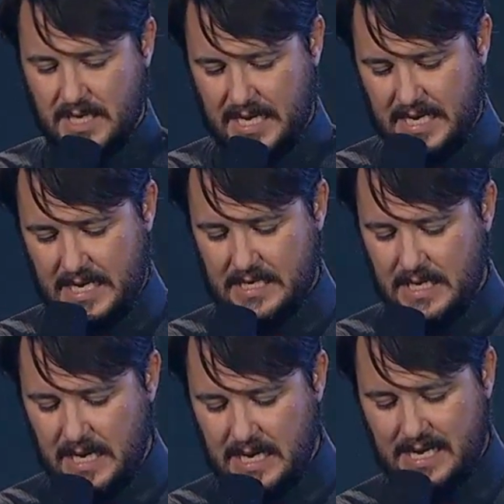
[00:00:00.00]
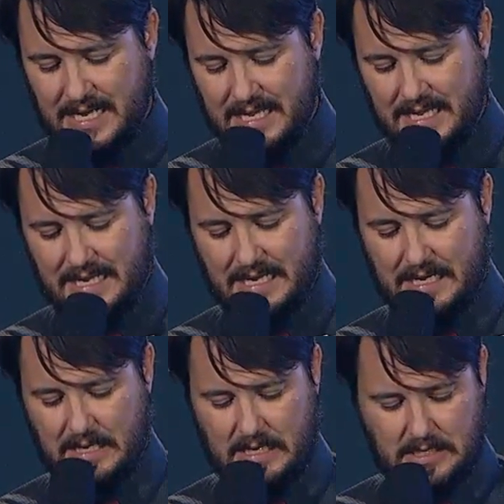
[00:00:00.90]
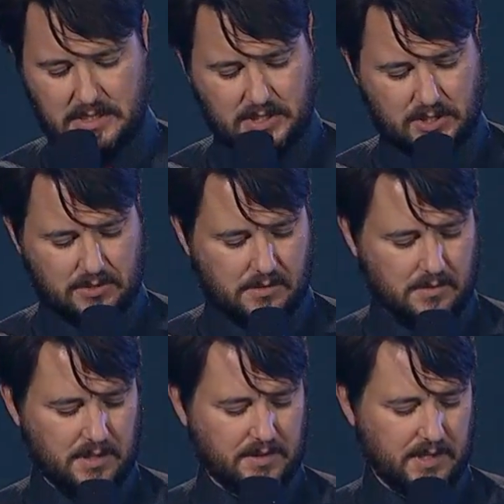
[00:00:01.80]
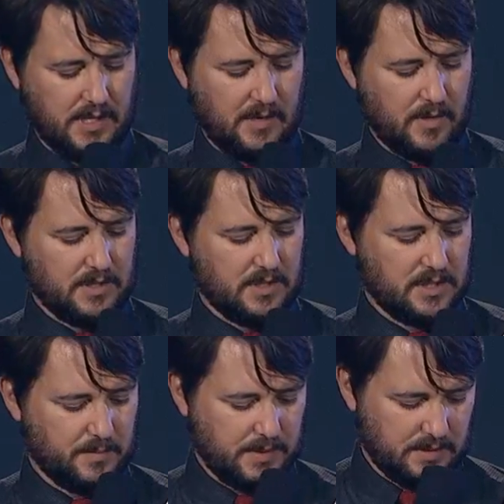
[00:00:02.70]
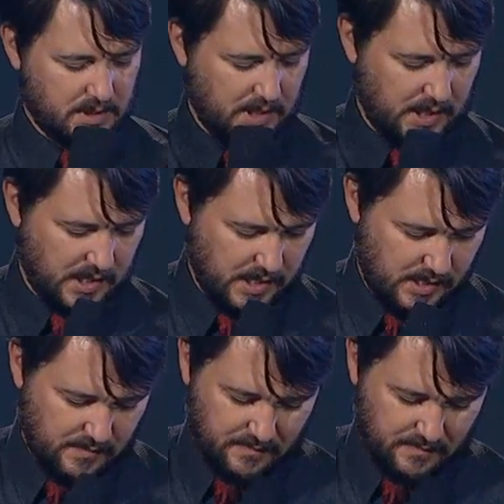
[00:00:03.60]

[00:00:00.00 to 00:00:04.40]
and I stole a thing I wasn't supposed to have.